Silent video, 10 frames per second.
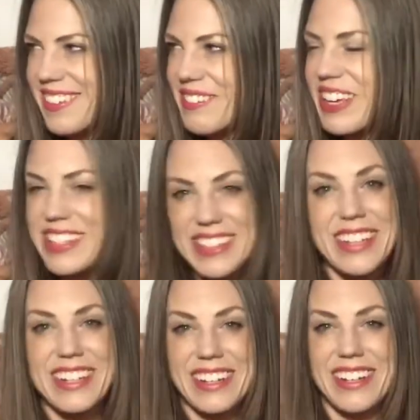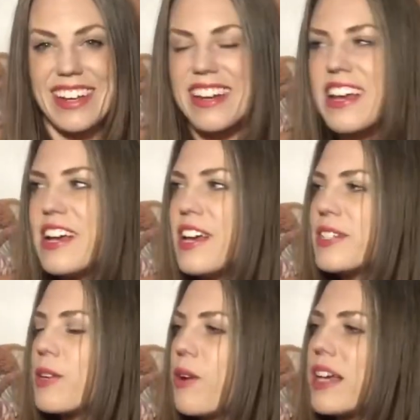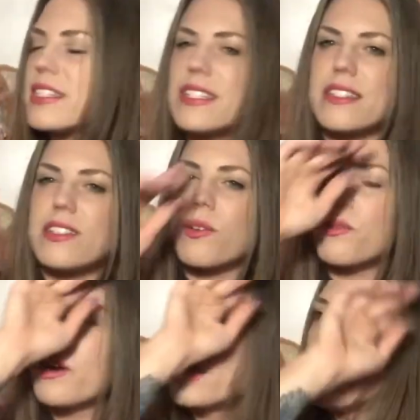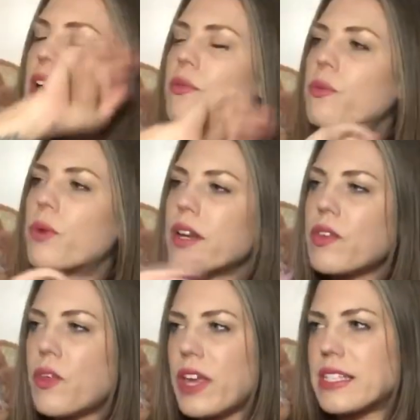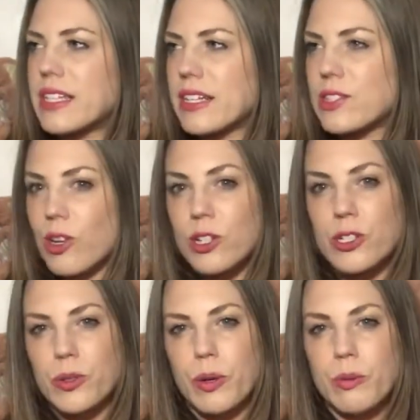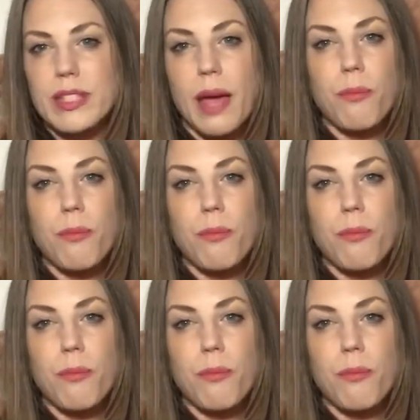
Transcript: Because I needed it. So one of the things that I started doing was I